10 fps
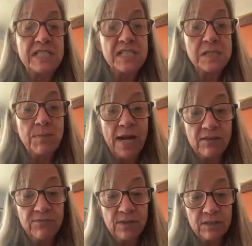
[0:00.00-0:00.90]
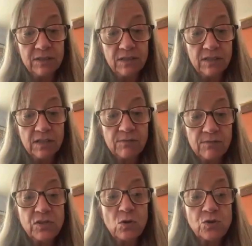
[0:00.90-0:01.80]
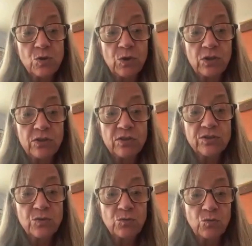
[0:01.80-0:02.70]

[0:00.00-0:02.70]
respectful of social workers,